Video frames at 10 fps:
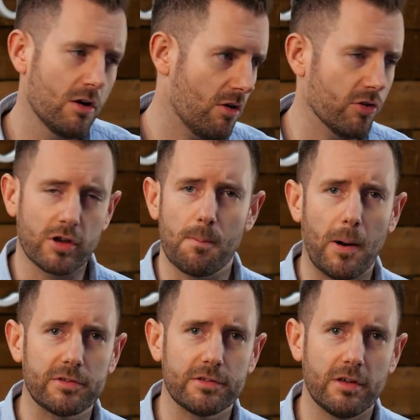On the
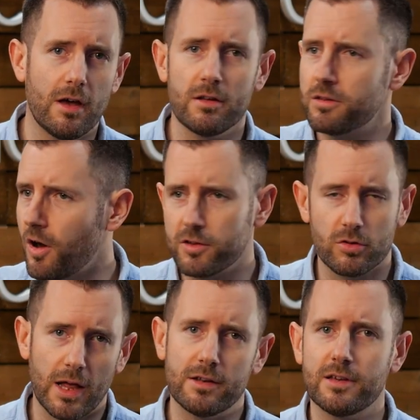compositor,
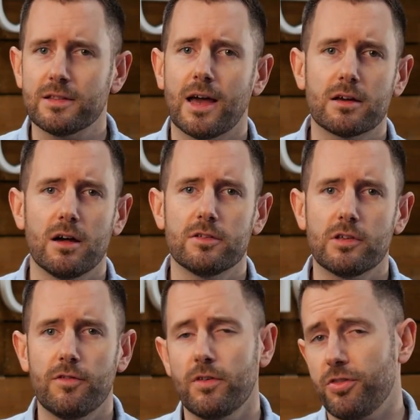title editing, that kind of
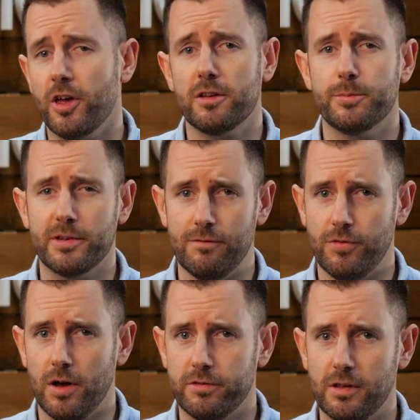stuff, 30%
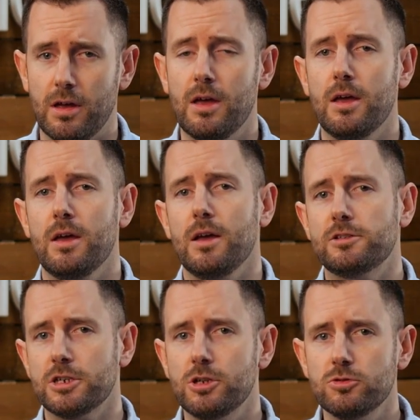faster.
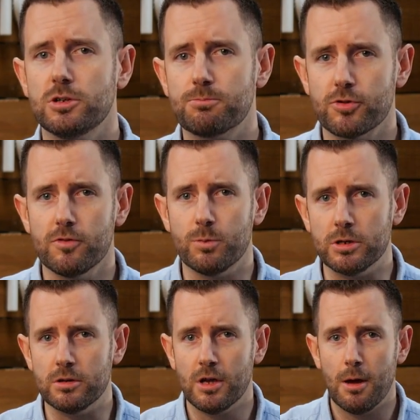It's a huge
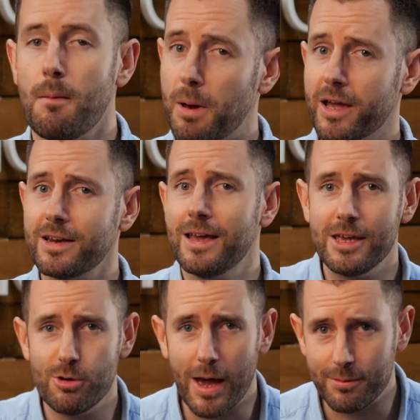improvement. But I can hear
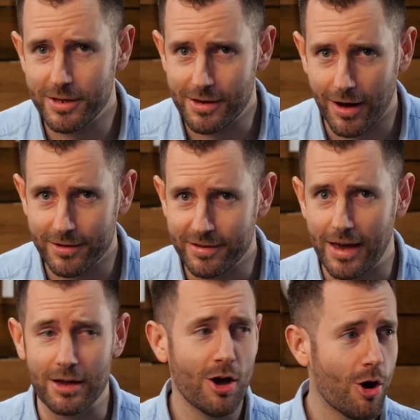you AMD guys
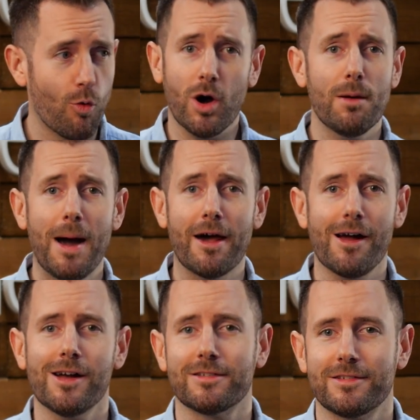saying, what about
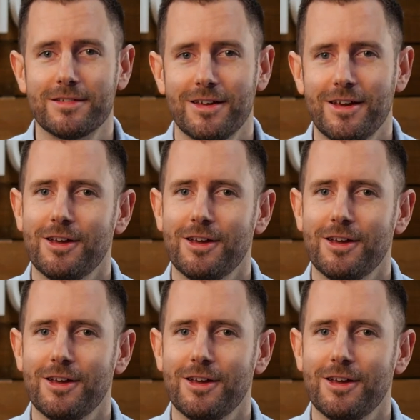us?